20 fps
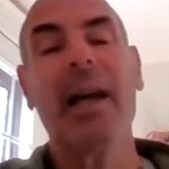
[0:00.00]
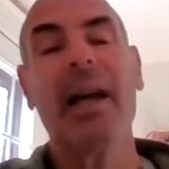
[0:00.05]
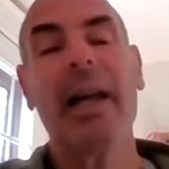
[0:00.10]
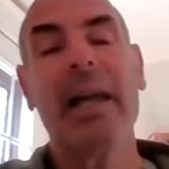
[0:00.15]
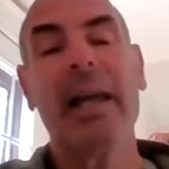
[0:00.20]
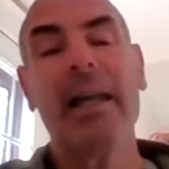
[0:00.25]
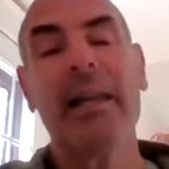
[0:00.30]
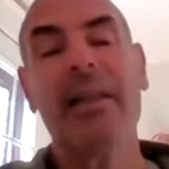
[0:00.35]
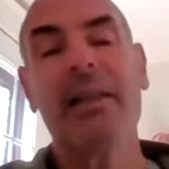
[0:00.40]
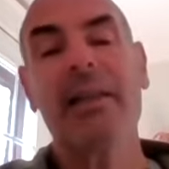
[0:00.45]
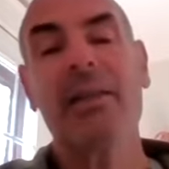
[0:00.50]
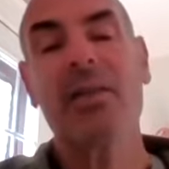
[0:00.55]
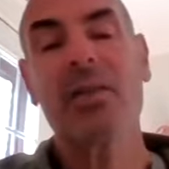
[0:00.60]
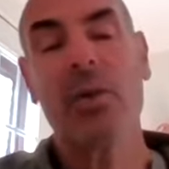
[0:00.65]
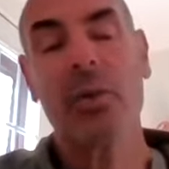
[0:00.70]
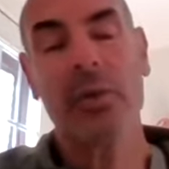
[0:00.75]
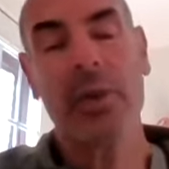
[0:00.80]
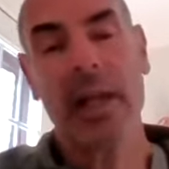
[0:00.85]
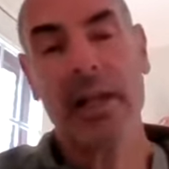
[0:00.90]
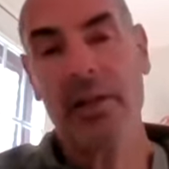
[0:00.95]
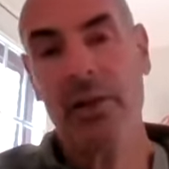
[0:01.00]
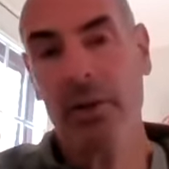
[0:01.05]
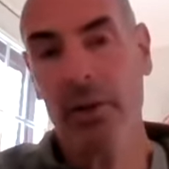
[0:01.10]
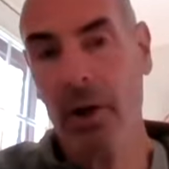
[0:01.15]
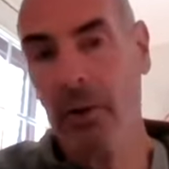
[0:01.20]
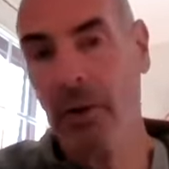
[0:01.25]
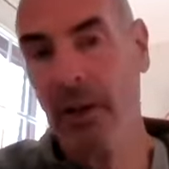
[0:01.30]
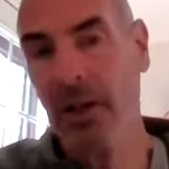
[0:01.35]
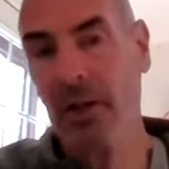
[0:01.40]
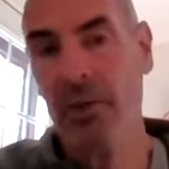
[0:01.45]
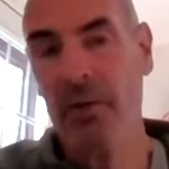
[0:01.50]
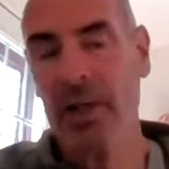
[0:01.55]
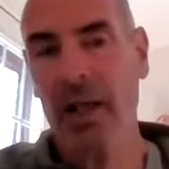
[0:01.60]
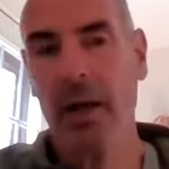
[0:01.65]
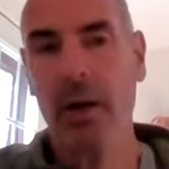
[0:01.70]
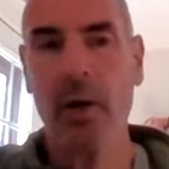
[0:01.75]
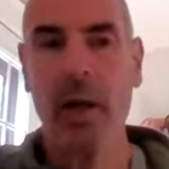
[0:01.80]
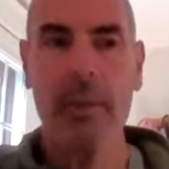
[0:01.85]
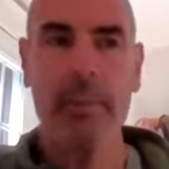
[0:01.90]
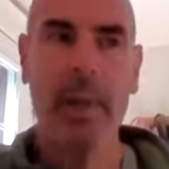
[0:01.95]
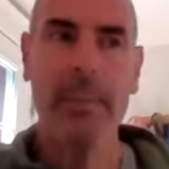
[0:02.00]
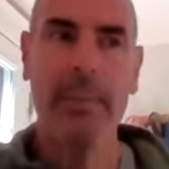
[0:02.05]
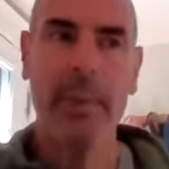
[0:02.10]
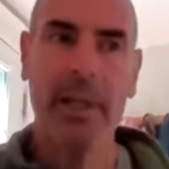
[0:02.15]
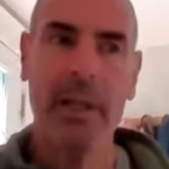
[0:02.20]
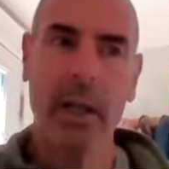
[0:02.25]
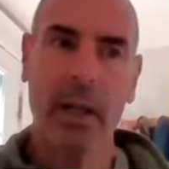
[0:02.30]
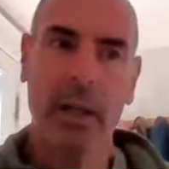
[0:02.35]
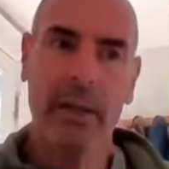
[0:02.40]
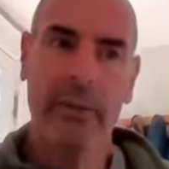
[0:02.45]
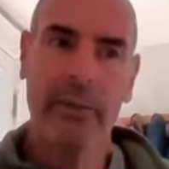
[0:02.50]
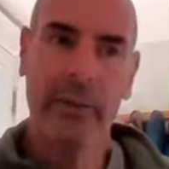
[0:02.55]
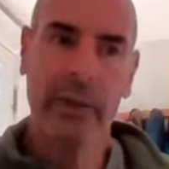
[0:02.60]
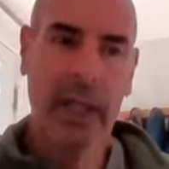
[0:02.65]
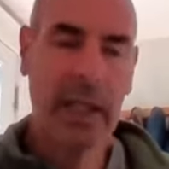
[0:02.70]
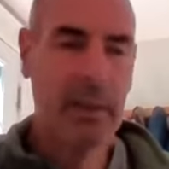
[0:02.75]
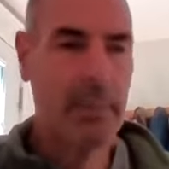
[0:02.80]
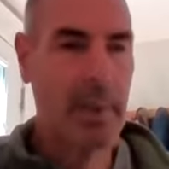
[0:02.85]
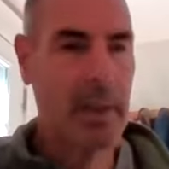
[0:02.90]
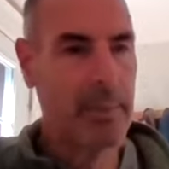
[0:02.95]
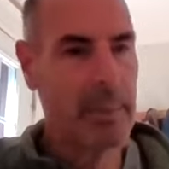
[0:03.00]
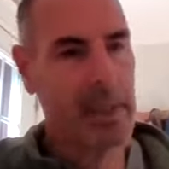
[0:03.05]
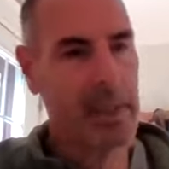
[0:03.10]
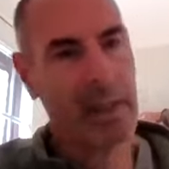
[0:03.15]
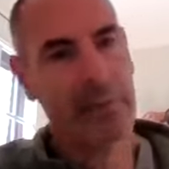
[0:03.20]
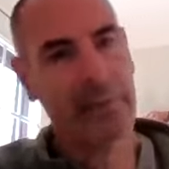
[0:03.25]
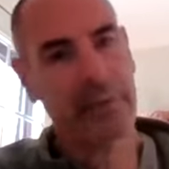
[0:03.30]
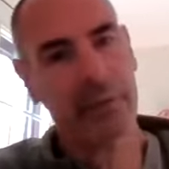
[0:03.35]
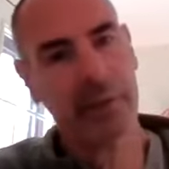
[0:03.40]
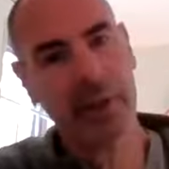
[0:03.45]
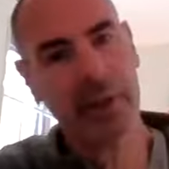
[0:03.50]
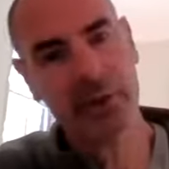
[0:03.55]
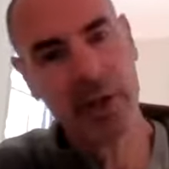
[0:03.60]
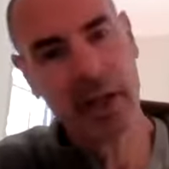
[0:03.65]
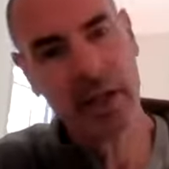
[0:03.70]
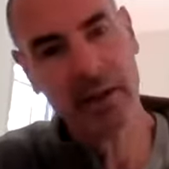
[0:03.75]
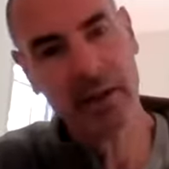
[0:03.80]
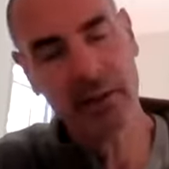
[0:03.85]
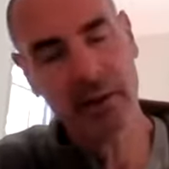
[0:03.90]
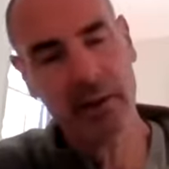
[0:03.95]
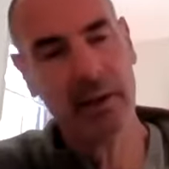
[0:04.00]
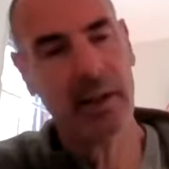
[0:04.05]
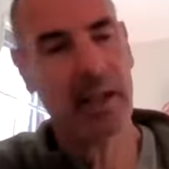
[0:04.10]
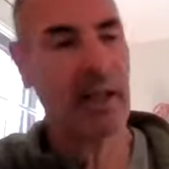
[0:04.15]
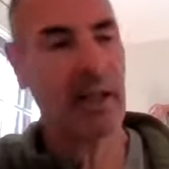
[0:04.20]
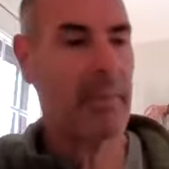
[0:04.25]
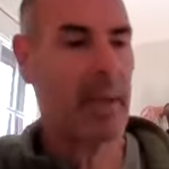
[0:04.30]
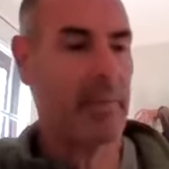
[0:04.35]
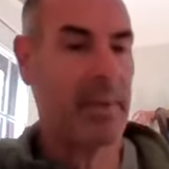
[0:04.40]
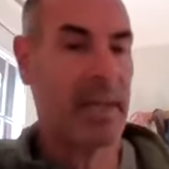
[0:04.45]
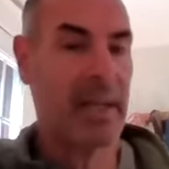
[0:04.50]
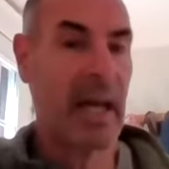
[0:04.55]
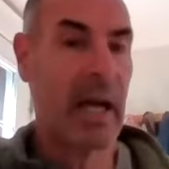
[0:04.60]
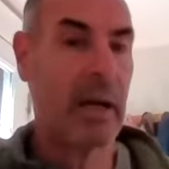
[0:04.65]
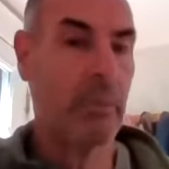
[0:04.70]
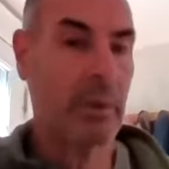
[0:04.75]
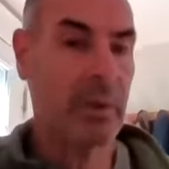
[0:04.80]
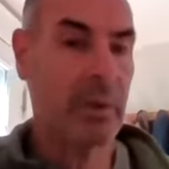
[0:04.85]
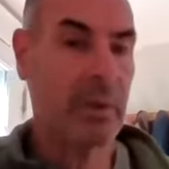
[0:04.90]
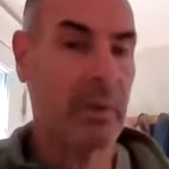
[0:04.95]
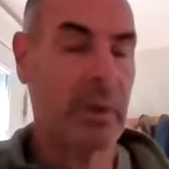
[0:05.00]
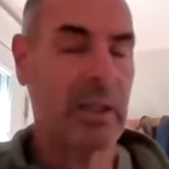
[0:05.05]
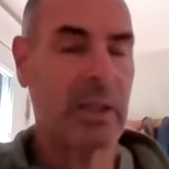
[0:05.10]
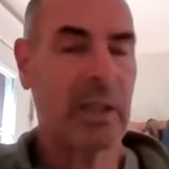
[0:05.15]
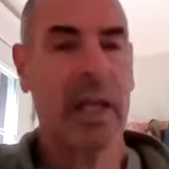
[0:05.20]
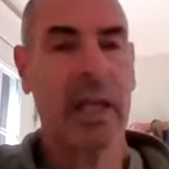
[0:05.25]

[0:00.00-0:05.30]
And so then you go and you say, okay, maybe not Liberate, maybe liver in general, and maybe that will do it.